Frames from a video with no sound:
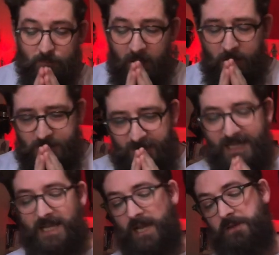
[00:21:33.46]
I just want to
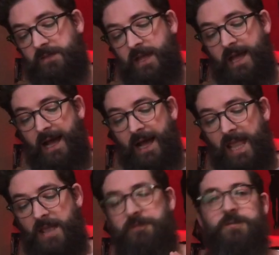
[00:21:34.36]
kind of,
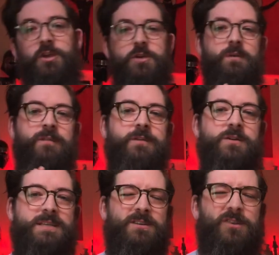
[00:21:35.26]
if you
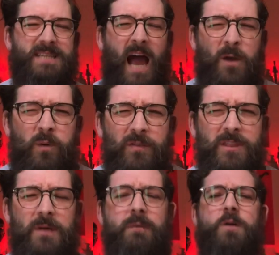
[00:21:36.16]
said, Chris, I want
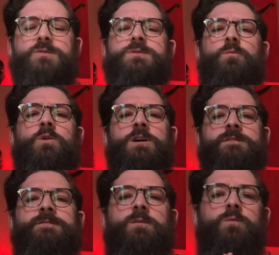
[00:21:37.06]
the most word
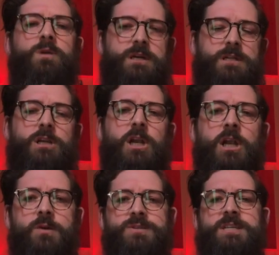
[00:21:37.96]
for word,
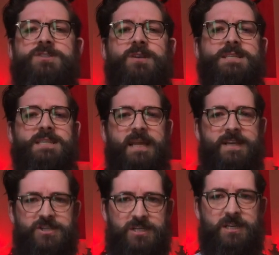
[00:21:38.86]
closest
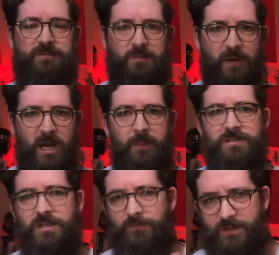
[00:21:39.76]
translation of the Bible
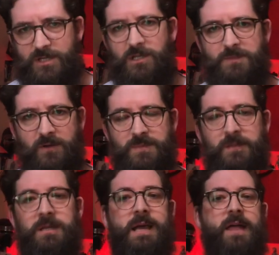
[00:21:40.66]
to the original as
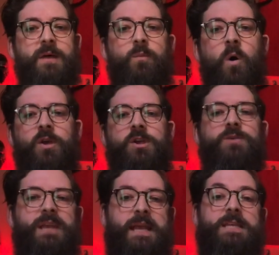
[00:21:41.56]
possible, then what you
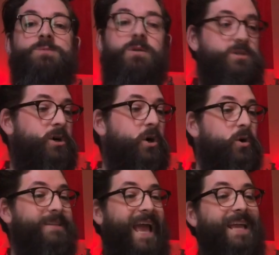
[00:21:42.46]
need is what's
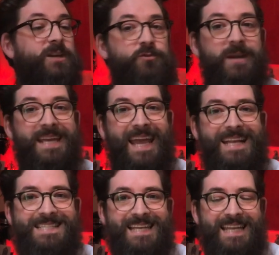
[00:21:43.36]
called a Greek
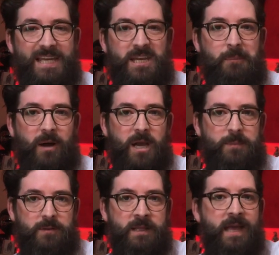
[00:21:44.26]
interlinear
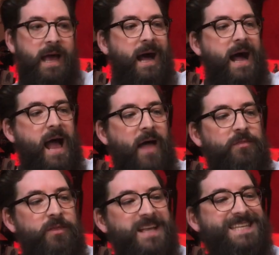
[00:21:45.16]
Bible.
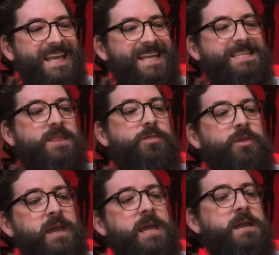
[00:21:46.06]
And this is
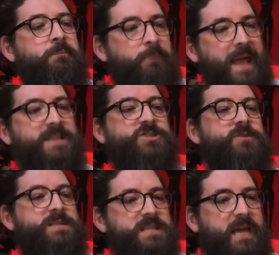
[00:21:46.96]
the best
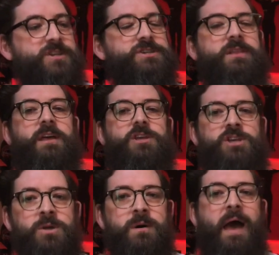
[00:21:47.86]
translation that
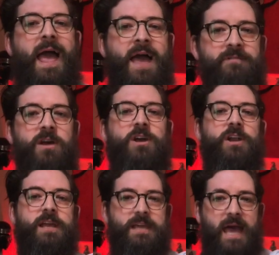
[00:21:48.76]
you are ever going
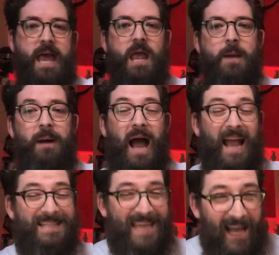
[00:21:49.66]
to get, but
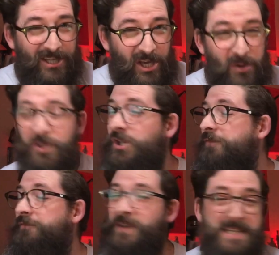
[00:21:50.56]
I tell you, you
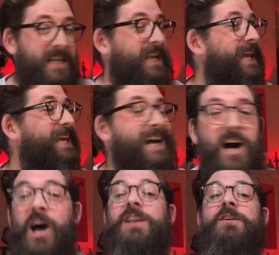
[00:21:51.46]
physically
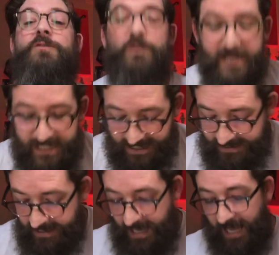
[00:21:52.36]
can't read it.
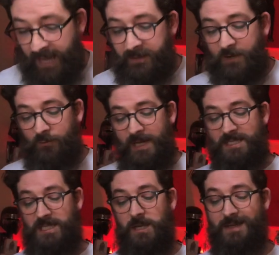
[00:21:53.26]
I'm going to read
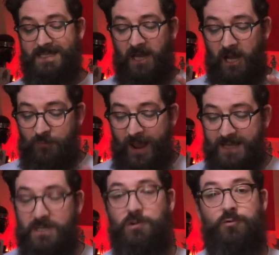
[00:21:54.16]
to you a
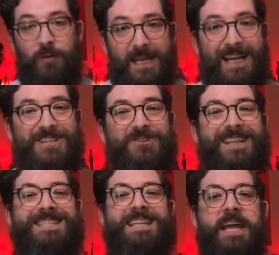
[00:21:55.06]
direct Greek
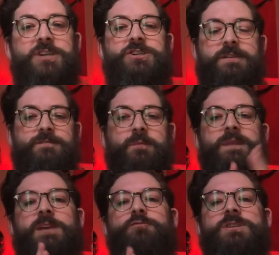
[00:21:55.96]
translation from
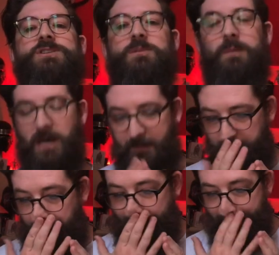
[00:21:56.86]
the original
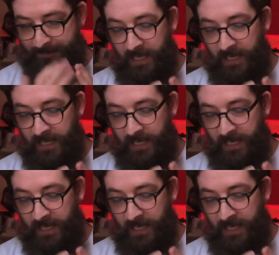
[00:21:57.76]
Bible, okay?